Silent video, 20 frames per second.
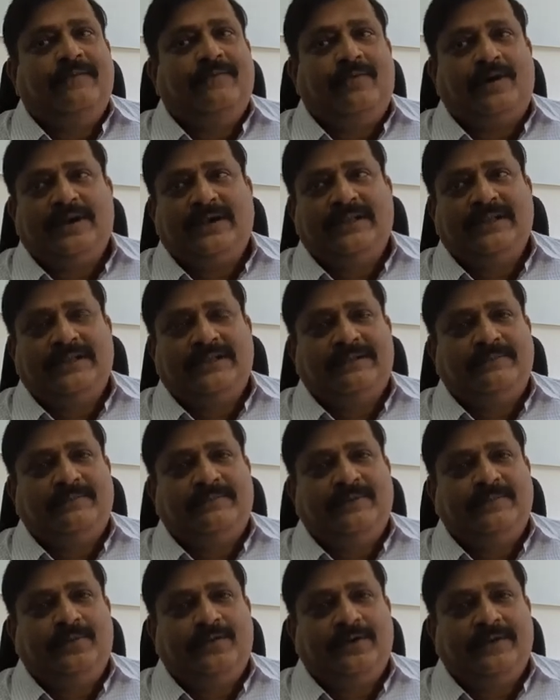What is
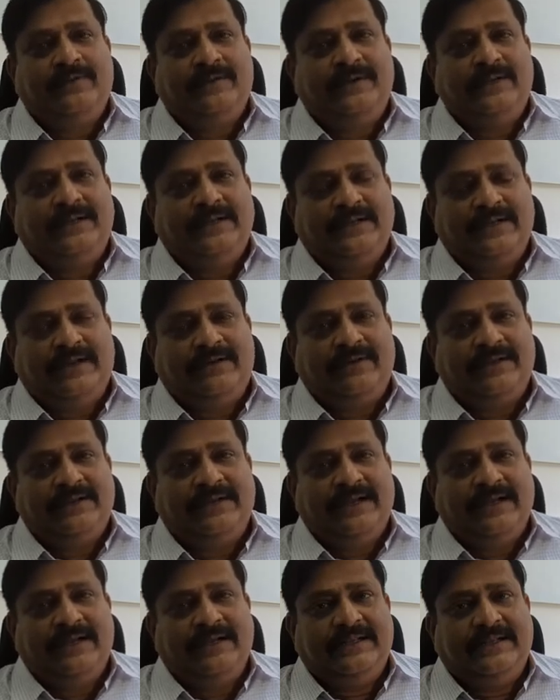beautiful in our
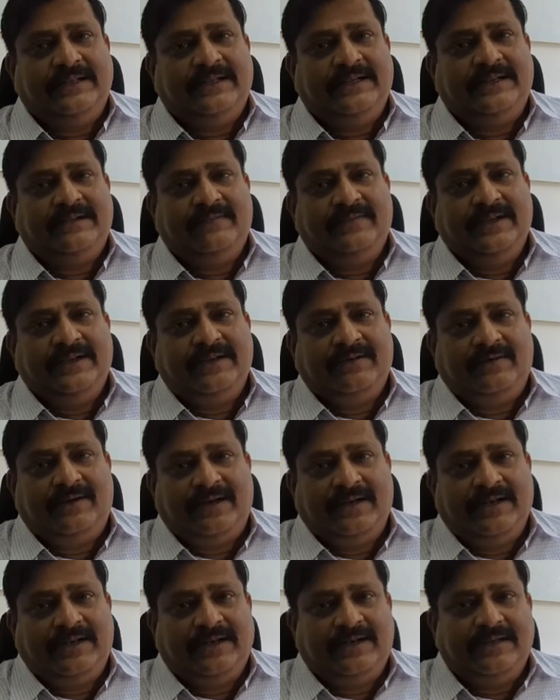side is that we have
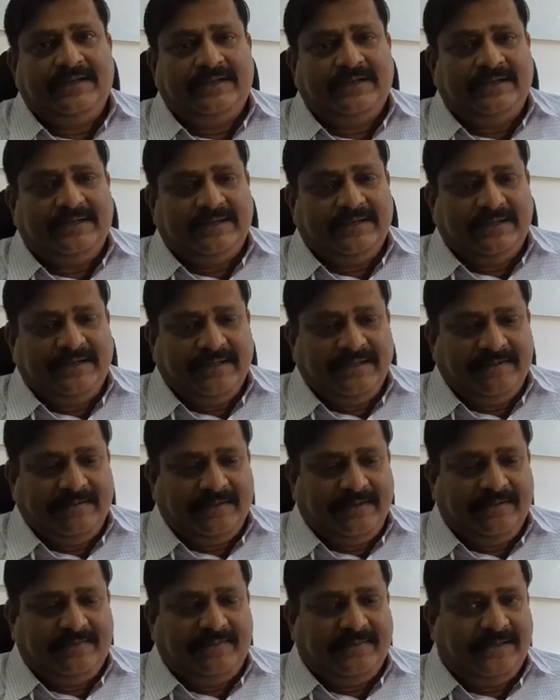got,
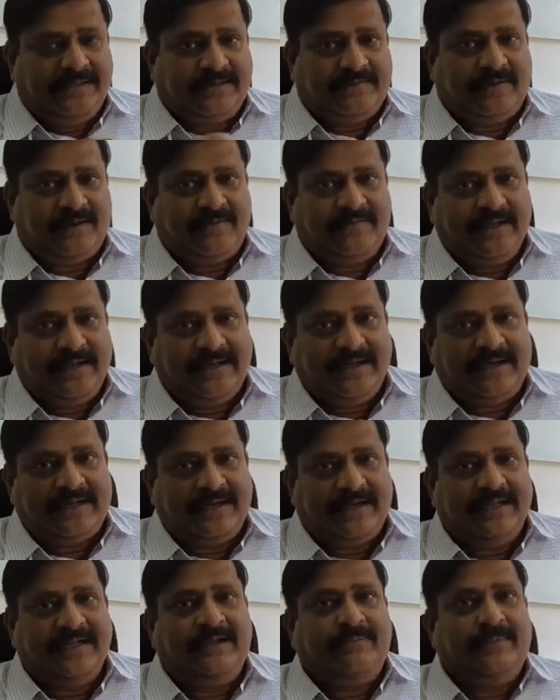if it's for a vehicle
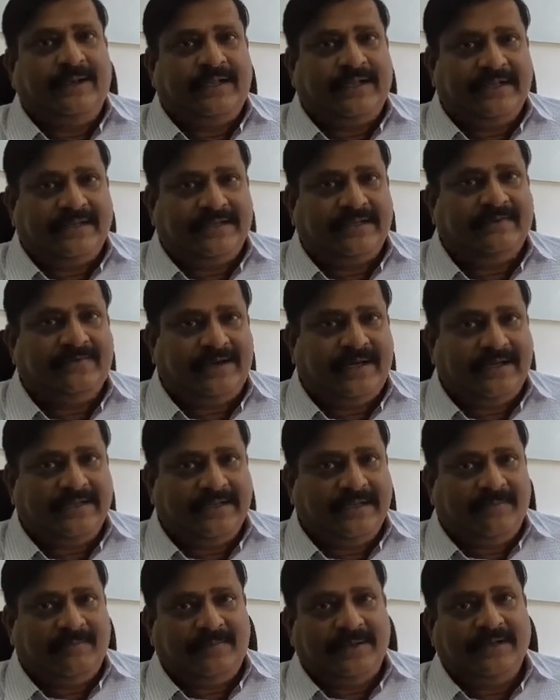tracking application, for
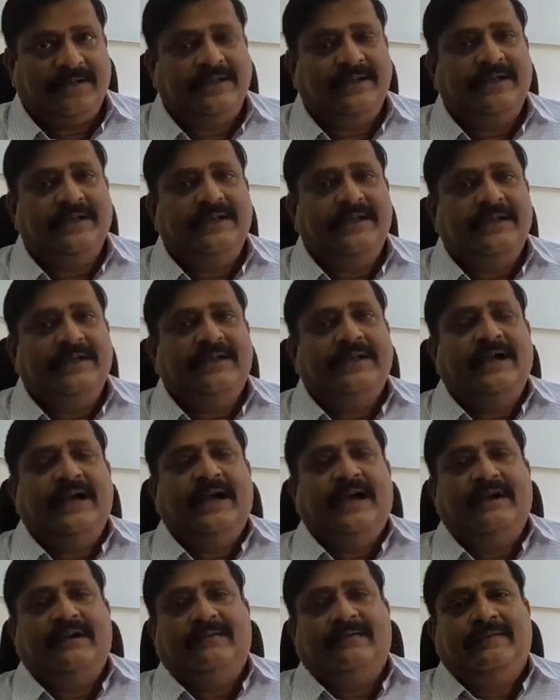example,
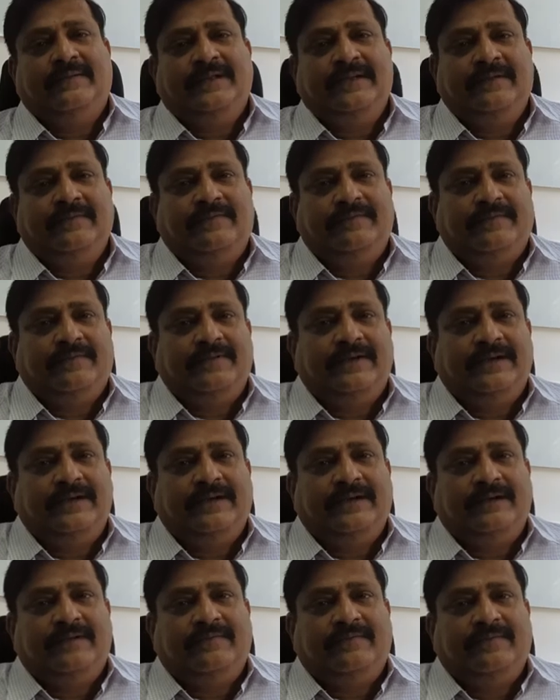if
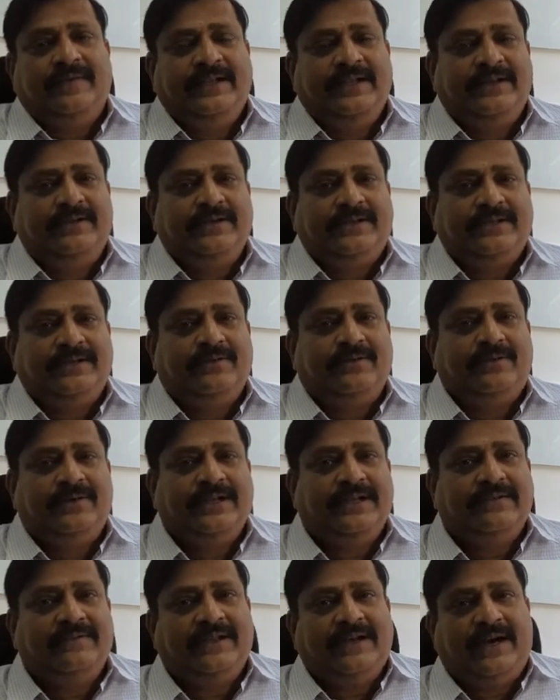we just
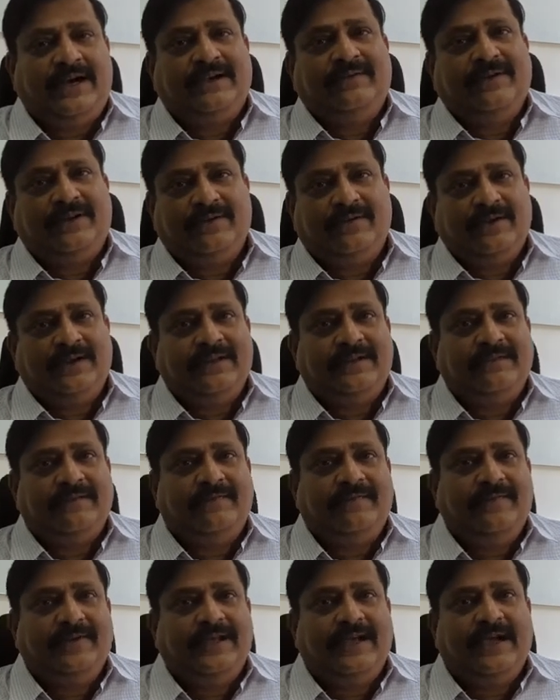don't give the hardware only,
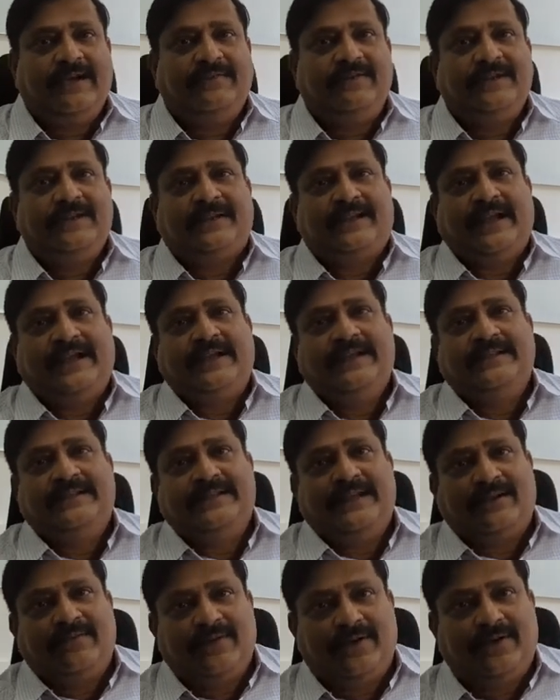we have the tracking
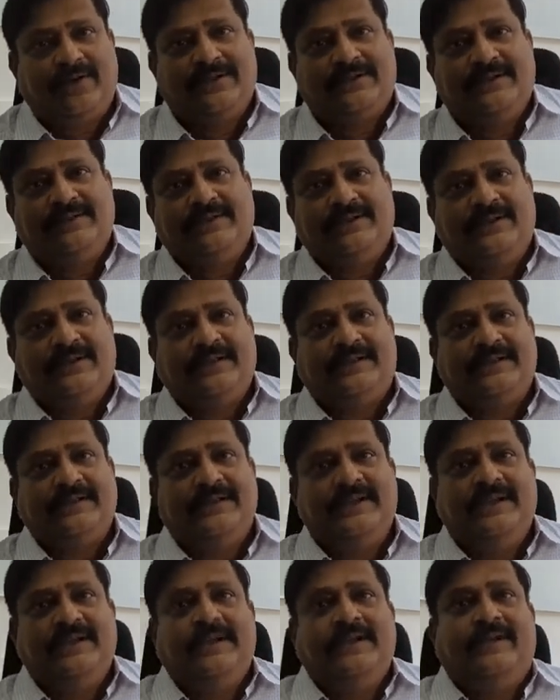server also with us.
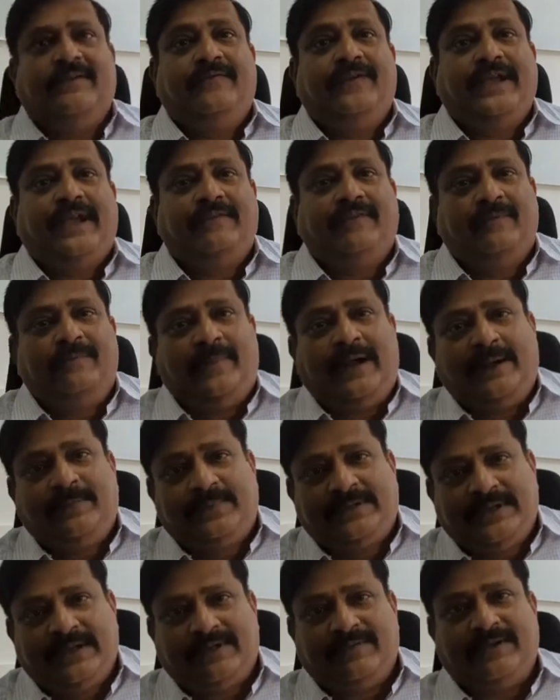We have a
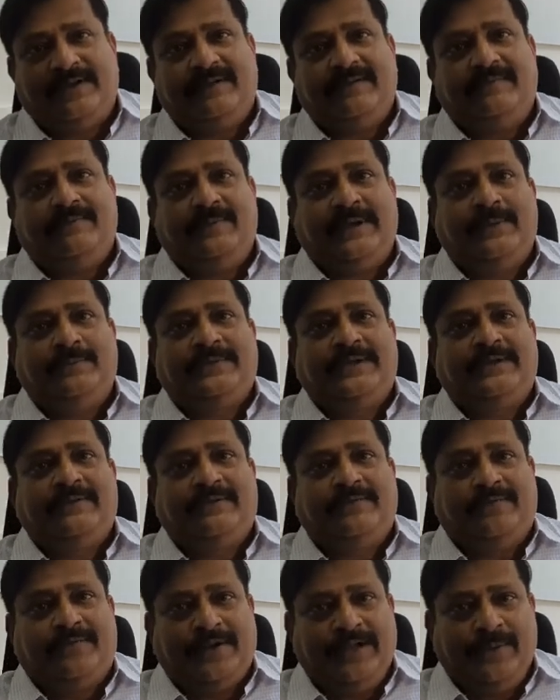map
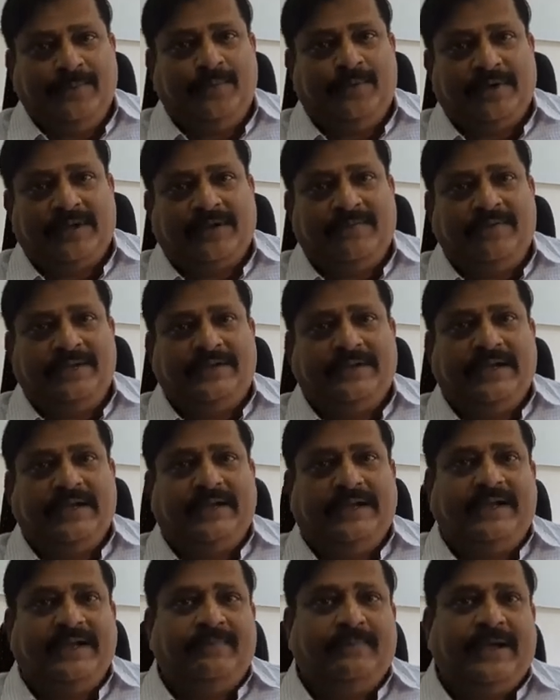server framework, which
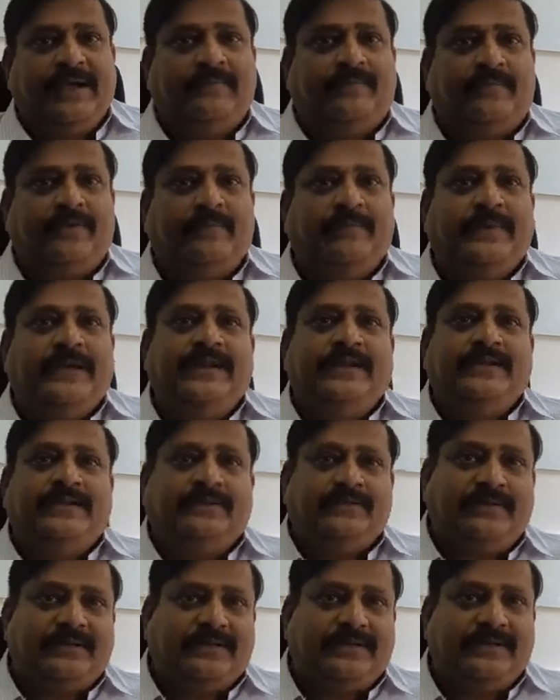can take map from any
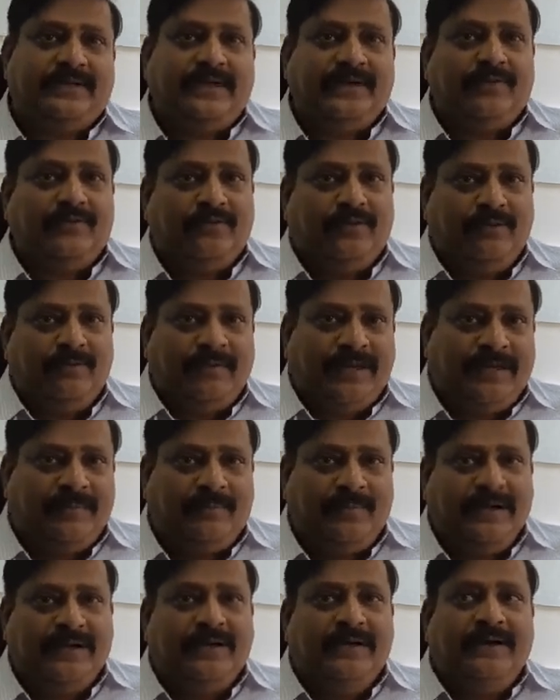source like Google
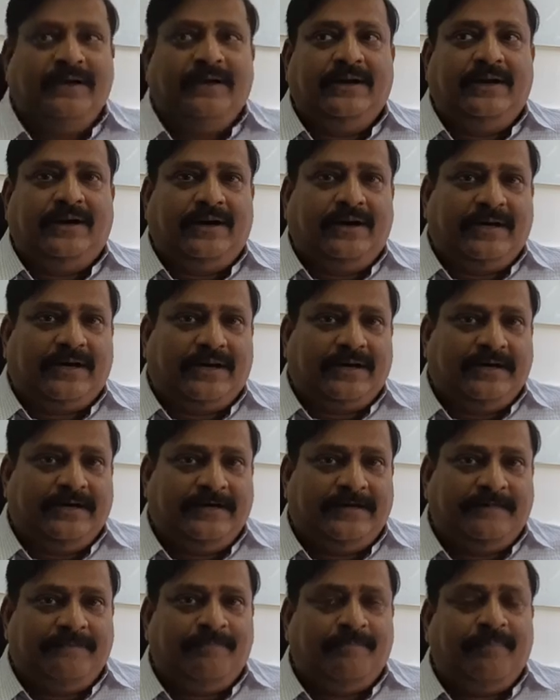Map
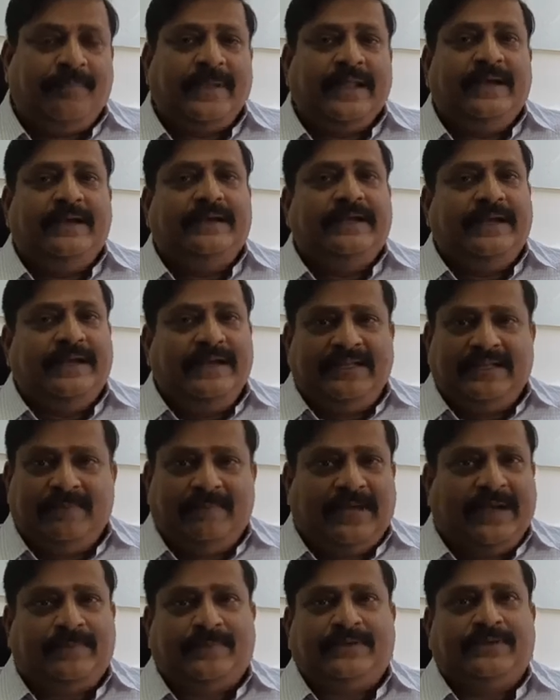or any other
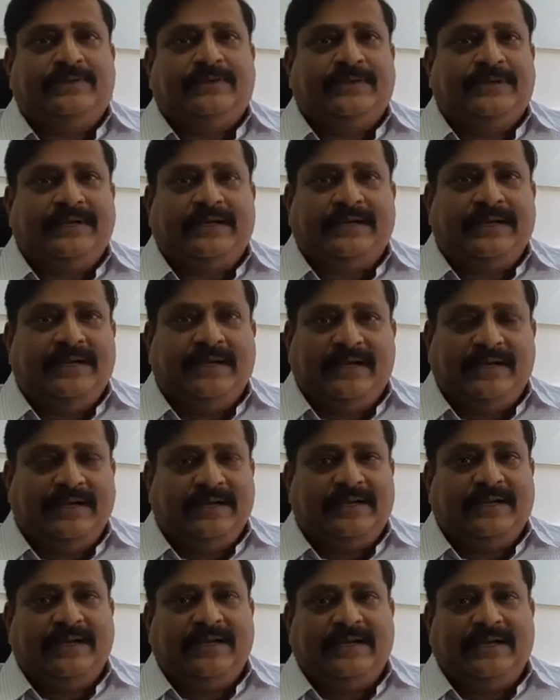map source it
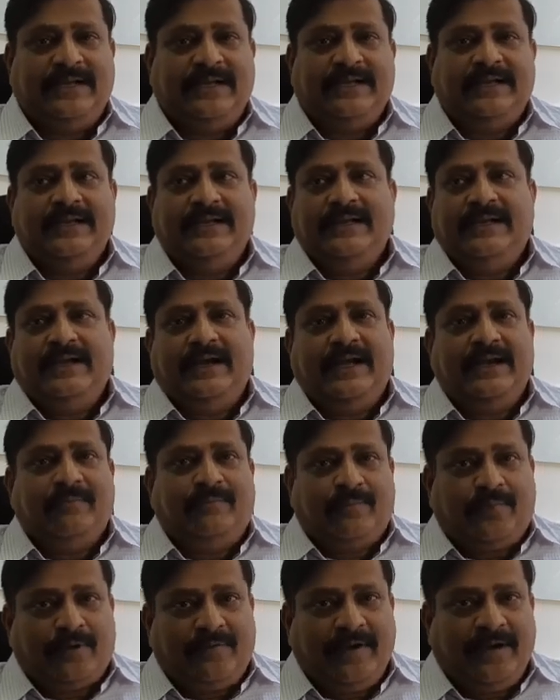can take
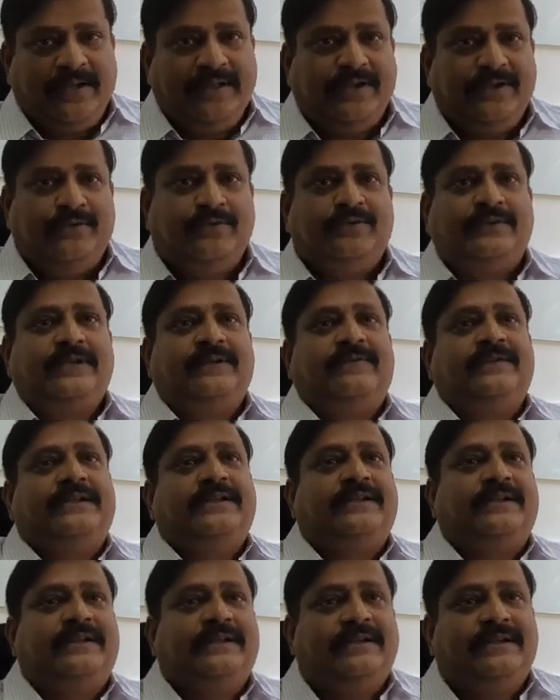and provide the user with
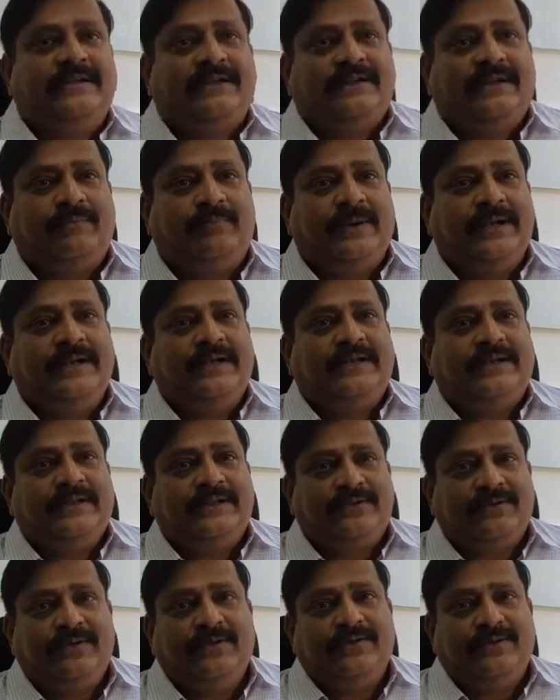a complete
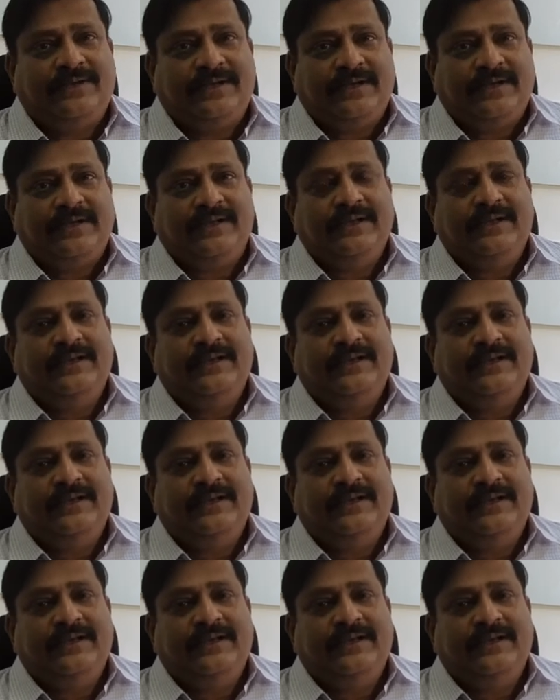solution.